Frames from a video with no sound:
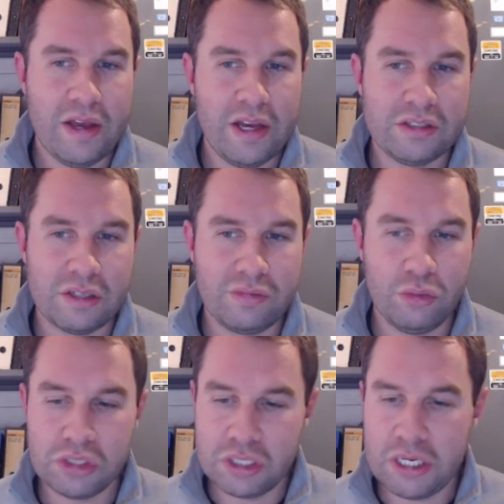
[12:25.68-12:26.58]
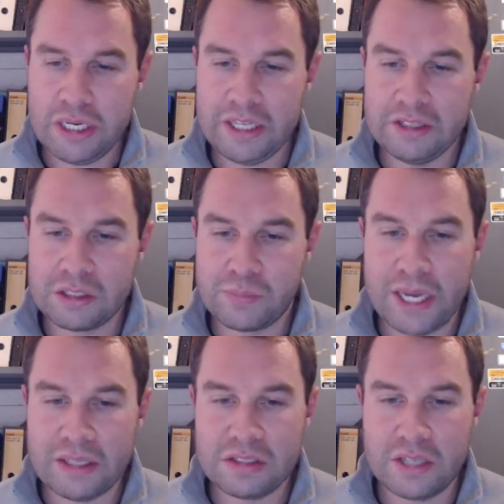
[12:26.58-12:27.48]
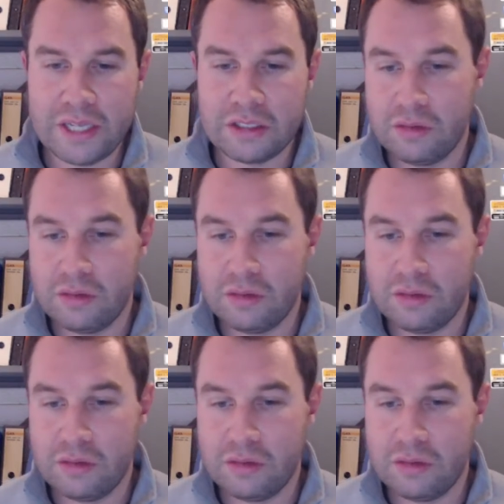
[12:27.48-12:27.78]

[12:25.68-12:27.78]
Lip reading: is unfortunately in this bad state.